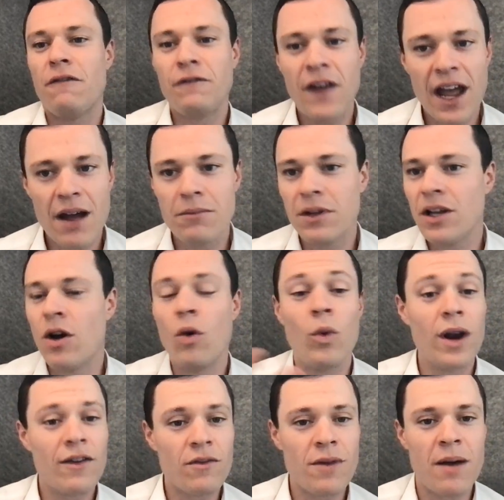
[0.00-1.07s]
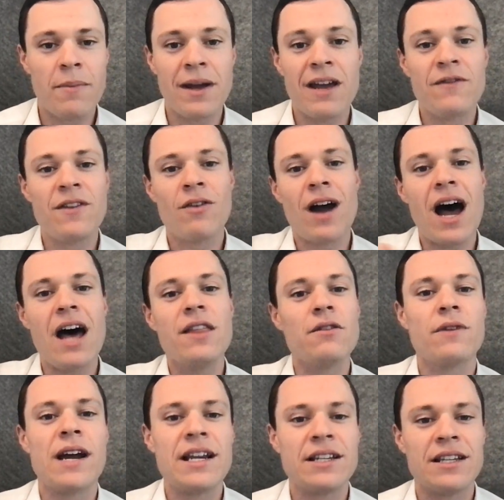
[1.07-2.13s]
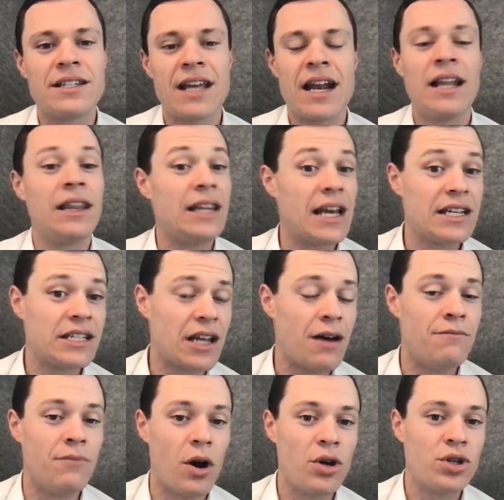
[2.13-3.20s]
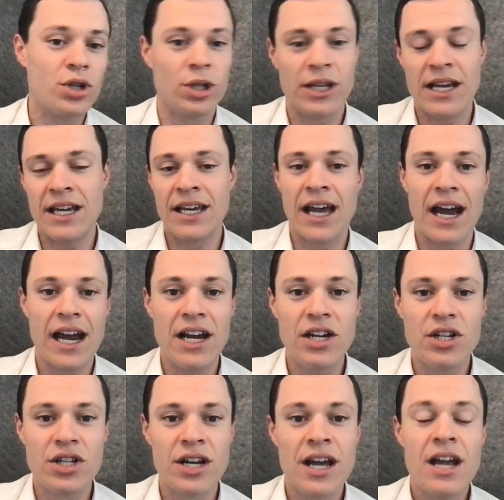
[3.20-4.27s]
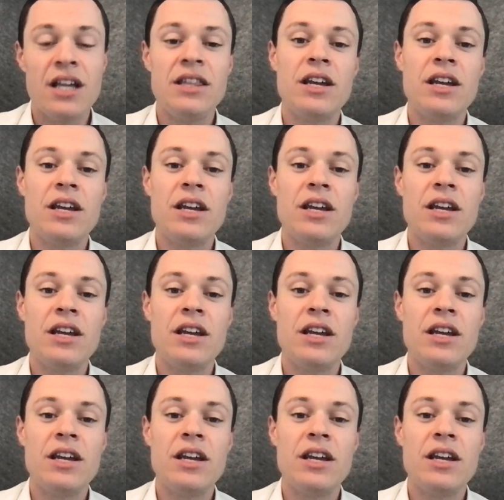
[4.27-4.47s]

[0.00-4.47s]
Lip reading: a family or whatever it might be, if there are other reasons that are less emotionally engaged,